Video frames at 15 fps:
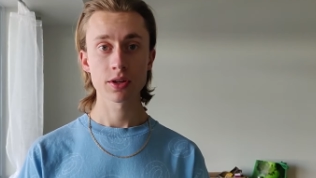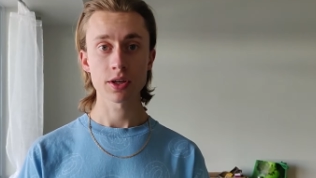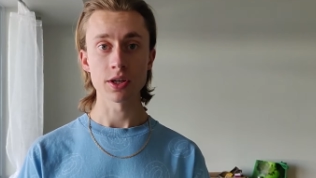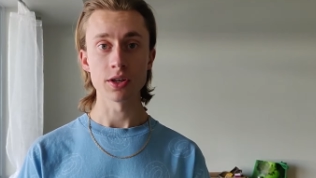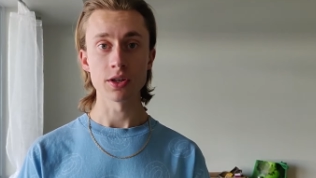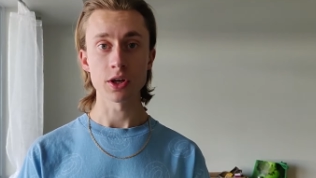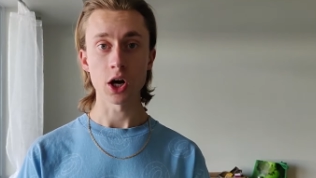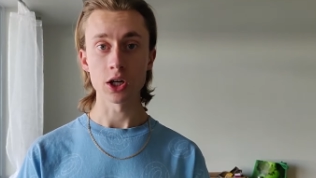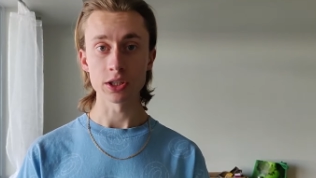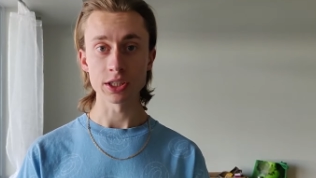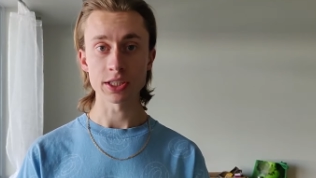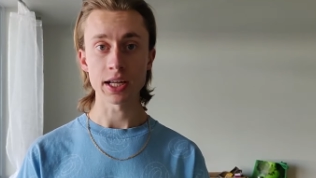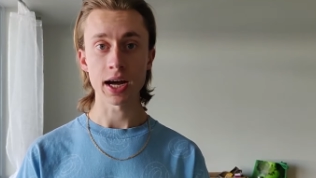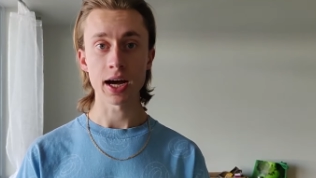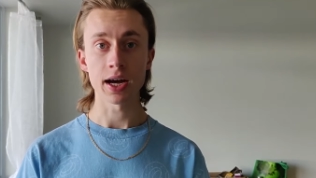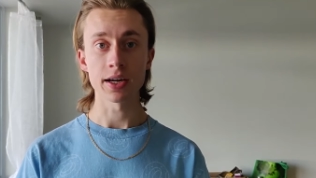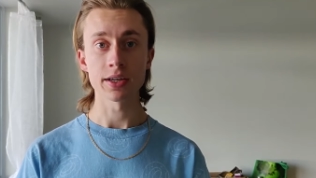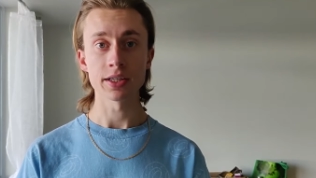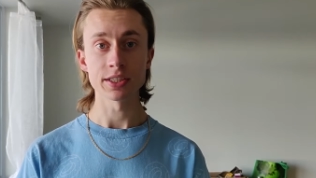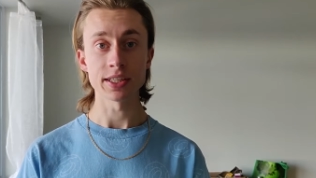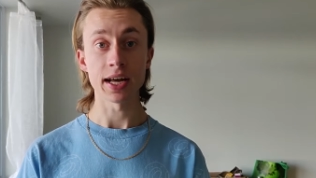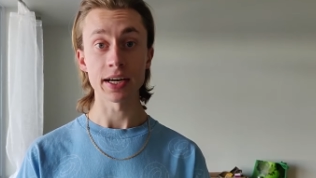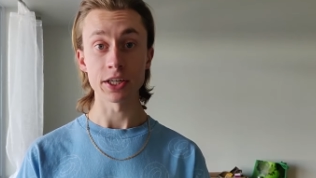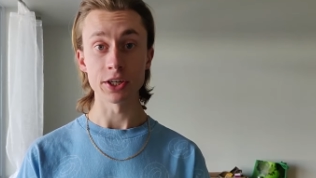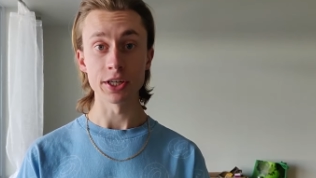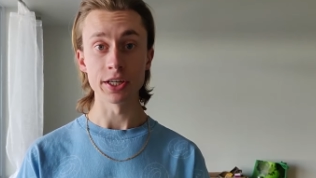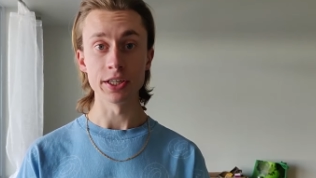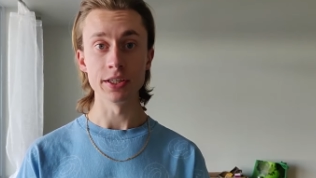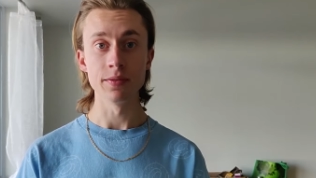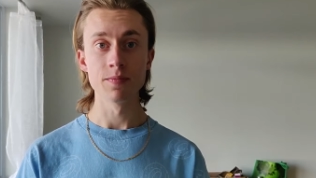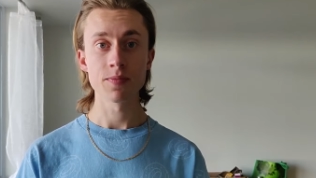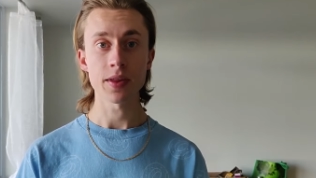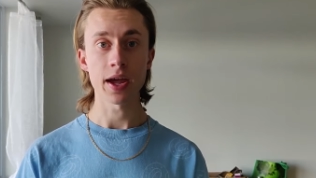He called his dad. His dad agreed,